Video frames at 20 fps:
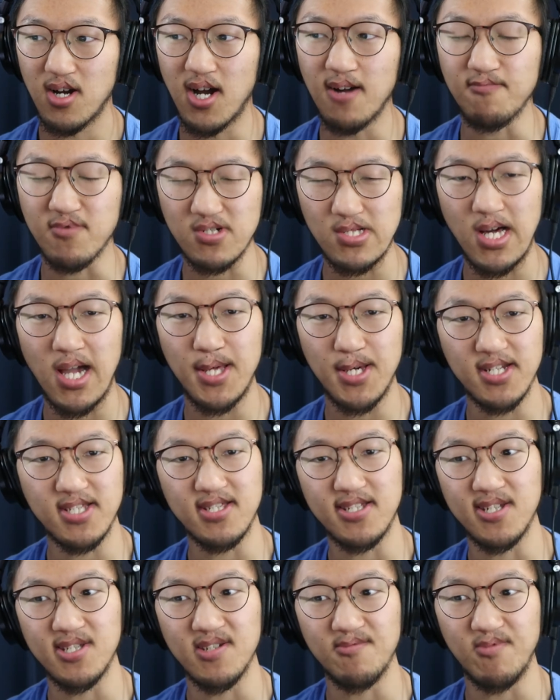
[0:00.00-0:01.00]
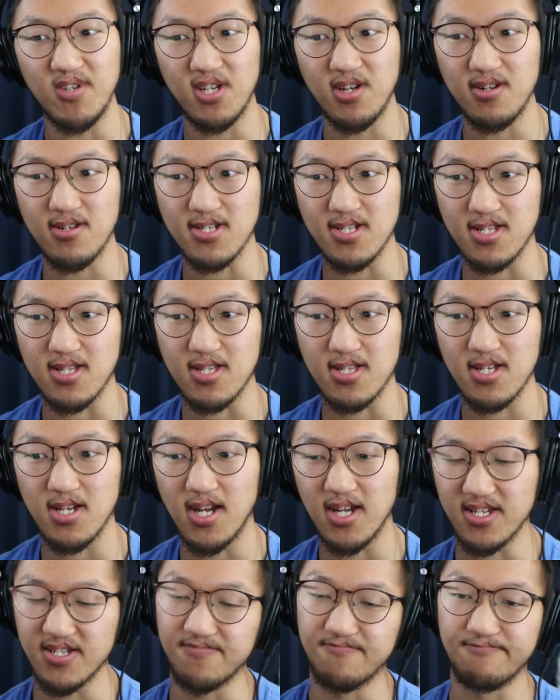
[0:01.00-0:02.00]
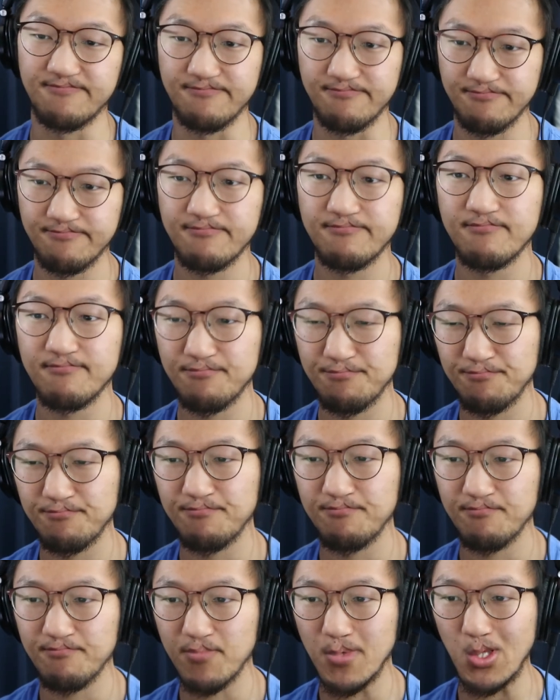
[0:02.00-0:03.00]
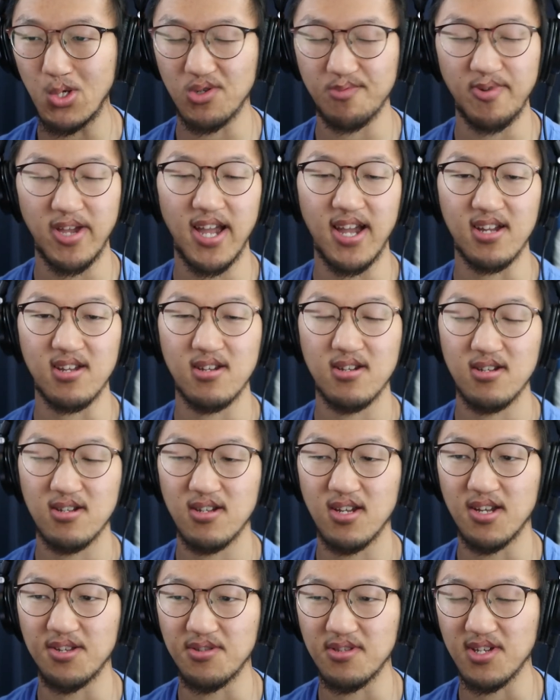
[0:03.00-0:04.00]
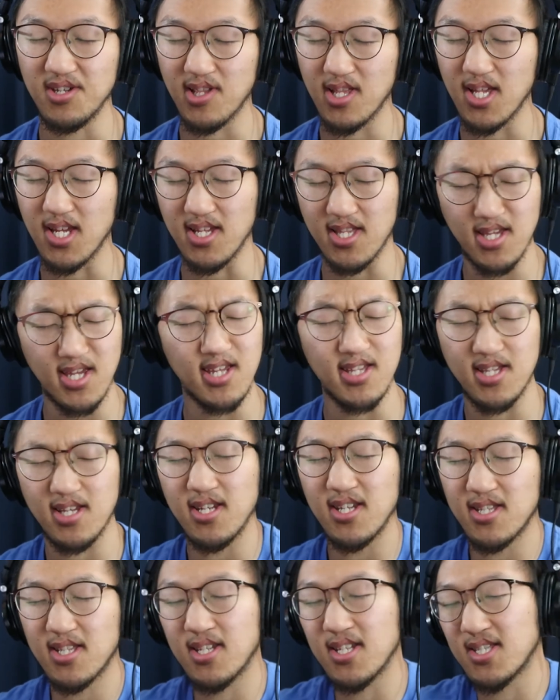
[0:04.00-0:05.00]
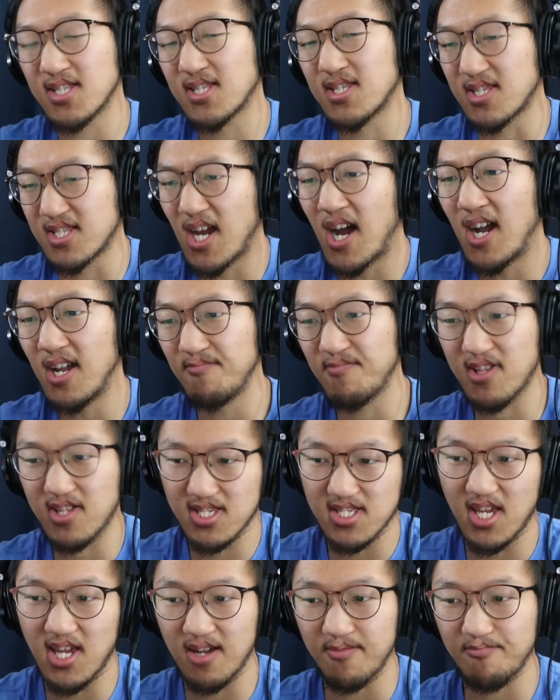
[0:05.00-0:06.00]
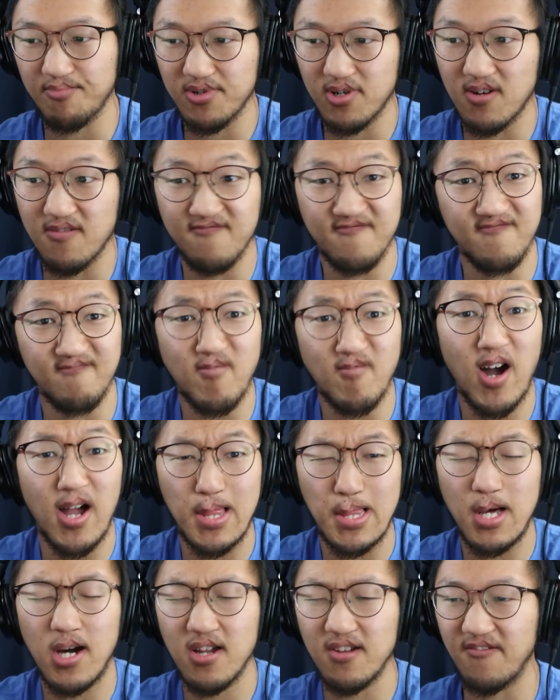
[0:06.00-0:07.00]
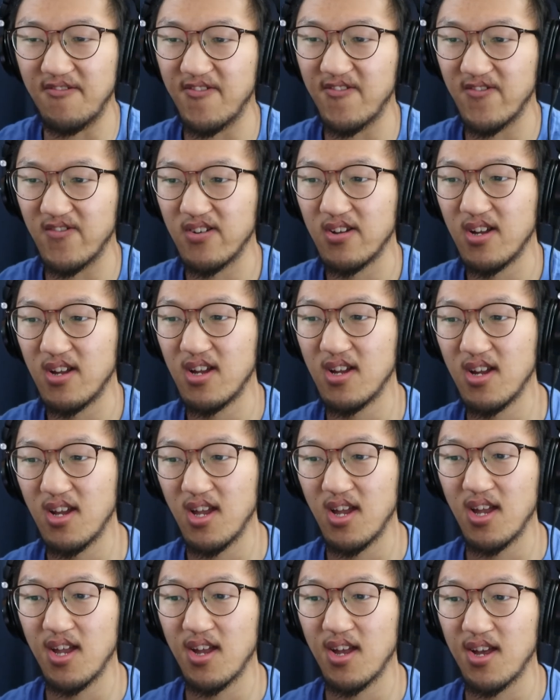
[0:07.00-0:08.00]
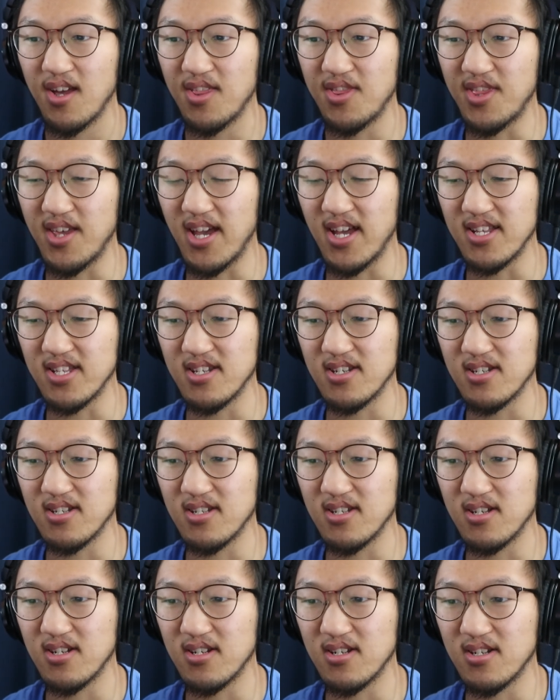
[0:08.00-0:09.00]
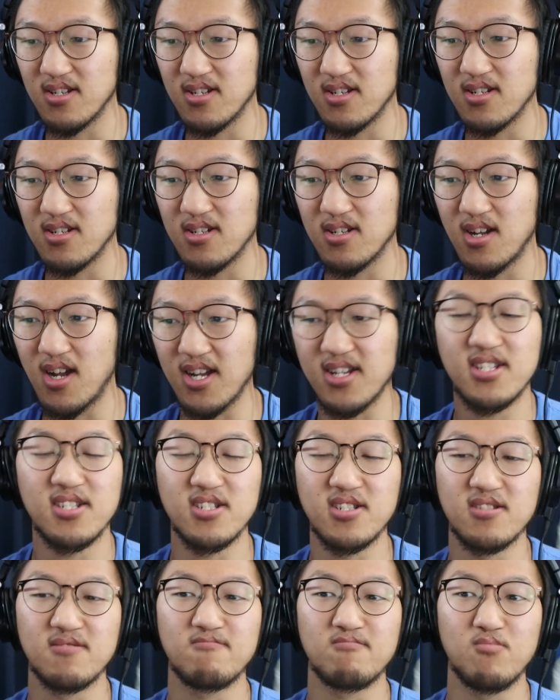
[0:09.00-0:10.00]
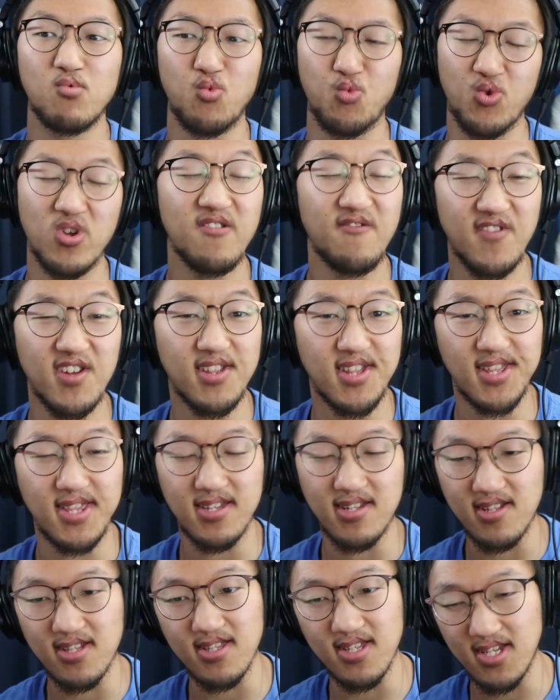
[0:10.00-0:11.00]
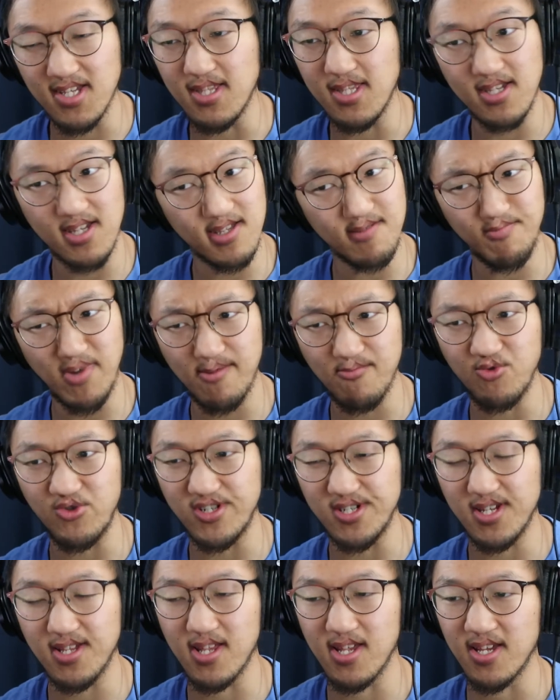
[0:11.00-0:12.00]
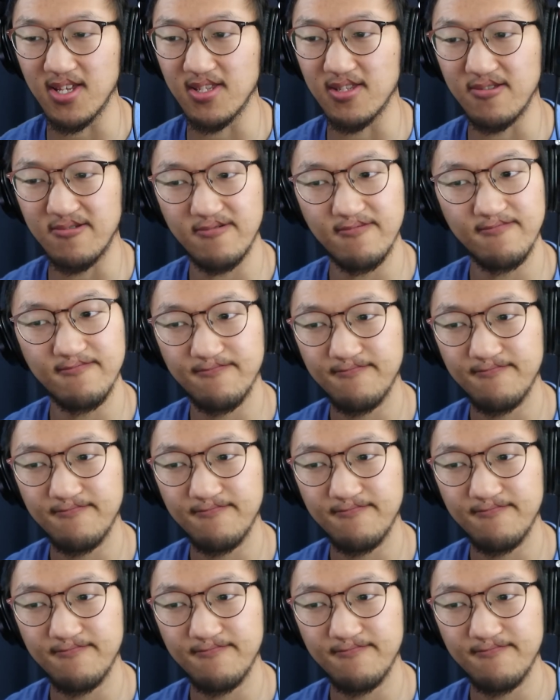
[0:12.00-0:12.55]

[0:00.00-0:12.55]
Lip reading: I'm glad I did it, because I can look back, and it's a timestamp of my life that I can revisit these memories, and